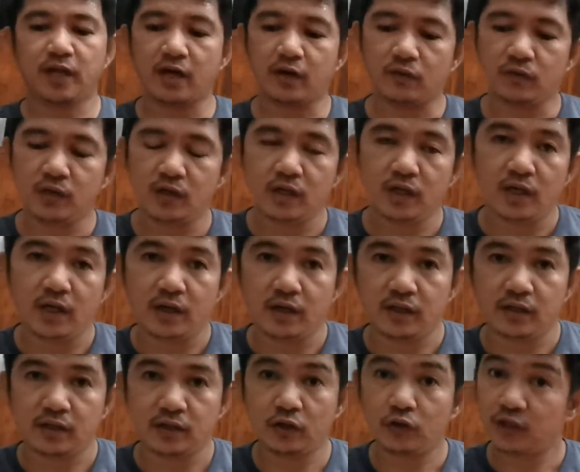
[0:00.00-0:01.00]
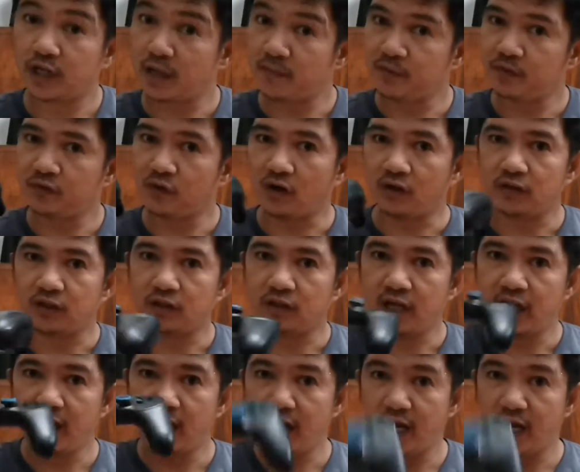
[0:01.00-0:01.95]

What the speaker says: Now, don't get me wrong, the